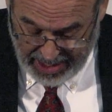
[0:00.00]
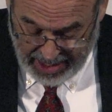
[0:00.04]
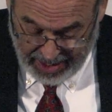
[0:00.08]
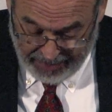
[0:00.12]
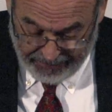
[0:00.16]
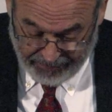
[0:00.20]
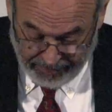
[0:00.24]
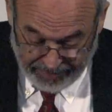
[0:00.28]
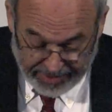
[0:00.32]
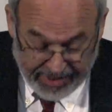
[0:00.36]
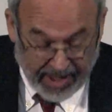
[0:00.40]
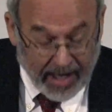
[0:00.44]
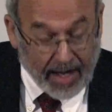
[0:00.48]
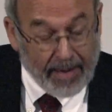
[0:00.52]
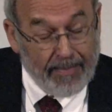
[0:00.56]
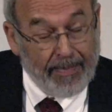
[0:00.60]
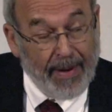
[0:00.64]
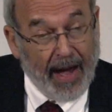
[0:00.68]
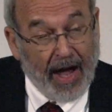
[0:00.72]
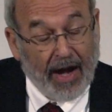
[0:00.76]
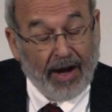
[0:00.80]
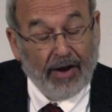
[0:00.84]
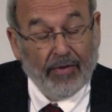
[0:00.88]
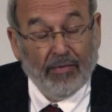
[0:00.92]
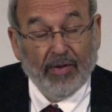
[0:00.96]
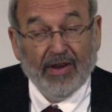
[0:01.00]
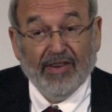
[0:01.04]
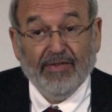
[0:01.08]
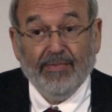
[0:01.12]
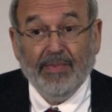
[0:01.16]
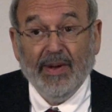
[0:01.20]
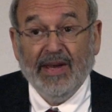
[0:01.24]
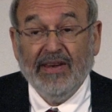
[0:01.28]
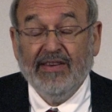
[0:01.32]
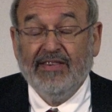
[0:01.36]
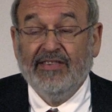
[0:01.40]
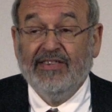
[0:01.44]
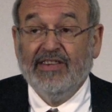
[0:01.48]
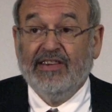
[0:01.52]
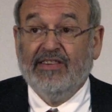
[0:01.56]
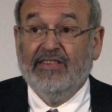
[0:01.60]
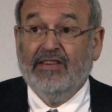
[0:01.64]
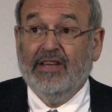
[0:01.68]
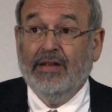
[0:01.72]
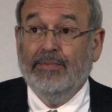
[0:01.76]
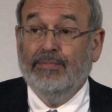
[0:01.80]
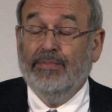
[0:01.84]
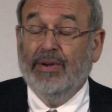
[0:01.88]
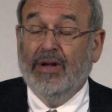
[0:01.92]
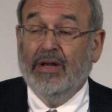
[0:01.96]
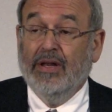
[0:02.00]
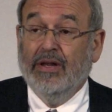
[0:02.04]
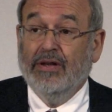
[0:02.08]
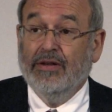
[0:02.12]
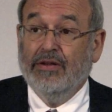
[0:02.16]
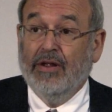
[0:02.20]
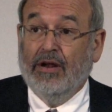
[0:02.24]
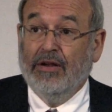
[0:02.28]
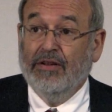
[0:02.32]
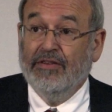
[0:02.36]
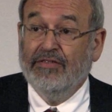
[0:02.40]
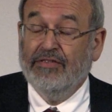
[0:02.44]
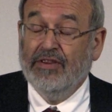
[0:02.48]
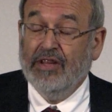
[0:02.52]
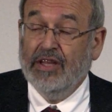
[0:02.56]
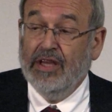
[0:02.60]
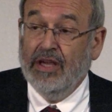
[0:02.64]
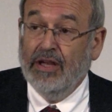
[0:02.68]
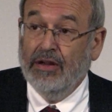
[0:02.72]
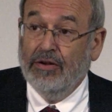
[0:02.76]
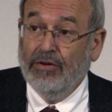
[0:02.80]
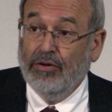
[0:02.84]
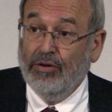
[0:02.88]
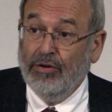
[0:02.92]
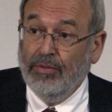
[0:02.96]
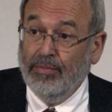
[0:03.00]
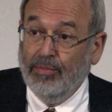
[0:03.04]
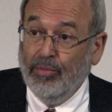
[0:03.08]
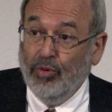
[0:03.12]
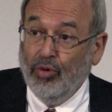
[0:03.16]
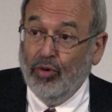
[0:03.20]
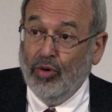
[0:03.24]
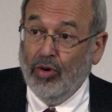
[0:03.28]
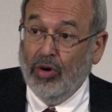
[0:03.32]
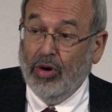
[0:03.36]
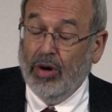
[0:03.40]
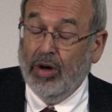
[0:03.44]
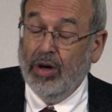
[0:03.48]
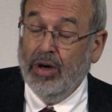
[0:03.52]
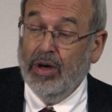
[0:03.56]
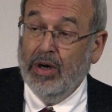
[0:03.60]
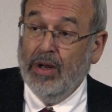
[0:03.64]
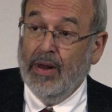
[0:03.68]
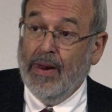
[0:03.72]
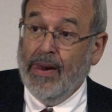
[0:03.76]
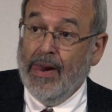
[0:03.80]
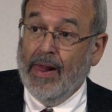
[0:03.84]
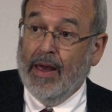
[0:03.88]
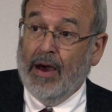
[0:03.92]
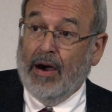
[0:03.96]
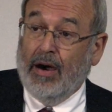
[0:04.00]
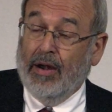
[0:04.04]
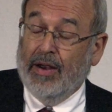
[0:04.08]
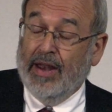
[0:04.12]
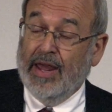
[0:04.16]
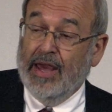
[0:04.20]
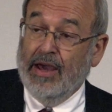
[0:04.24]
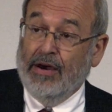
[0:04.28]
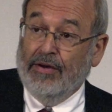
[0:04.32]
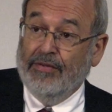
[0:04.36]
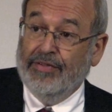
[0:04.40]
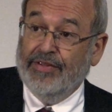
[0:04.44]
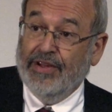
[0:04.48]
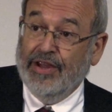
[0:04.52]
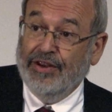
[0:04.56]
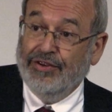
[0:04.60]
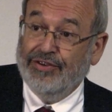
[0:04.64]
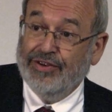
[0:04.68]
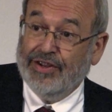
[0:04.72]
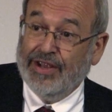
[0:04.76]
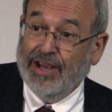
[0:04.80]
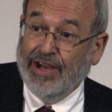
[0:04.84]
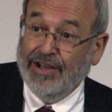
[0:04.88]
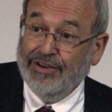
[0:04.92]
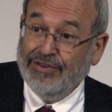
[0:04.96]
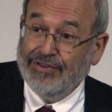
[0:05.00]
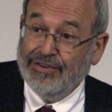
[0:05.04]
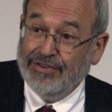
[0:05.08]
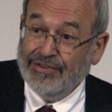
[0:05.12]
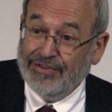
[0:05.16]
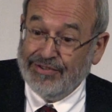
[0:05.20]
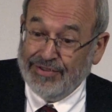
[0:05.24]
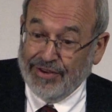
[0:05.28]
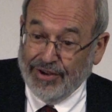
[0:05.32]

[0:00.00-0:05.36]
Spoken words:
If you think about it, we spend $60 billion a year or more on health, education,